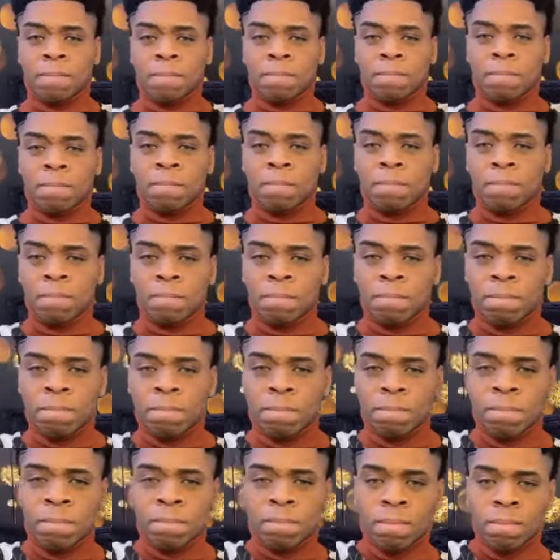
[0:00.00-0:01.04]

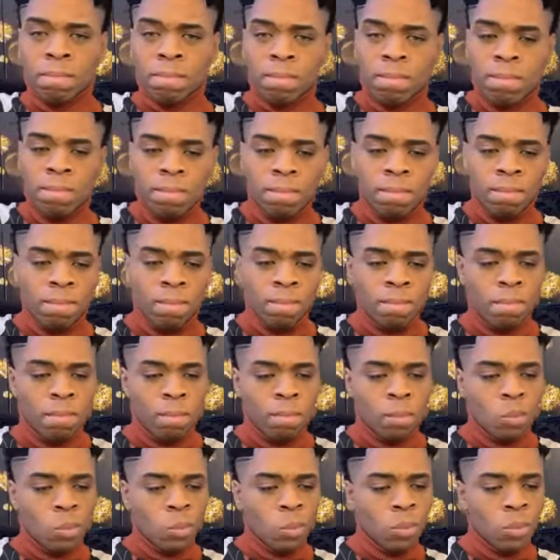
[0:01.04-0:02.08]

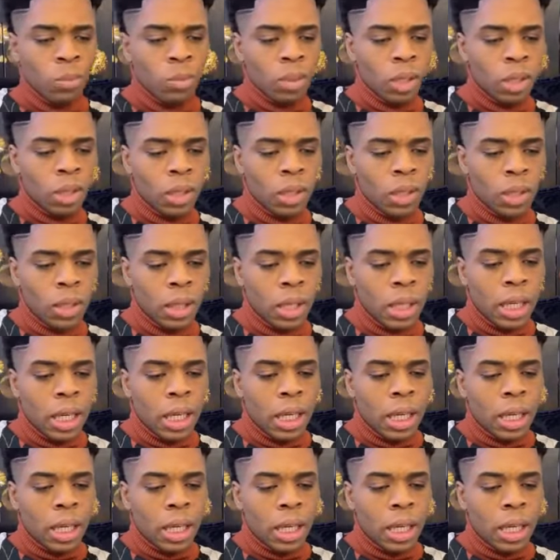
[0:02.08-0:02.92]
[no speech]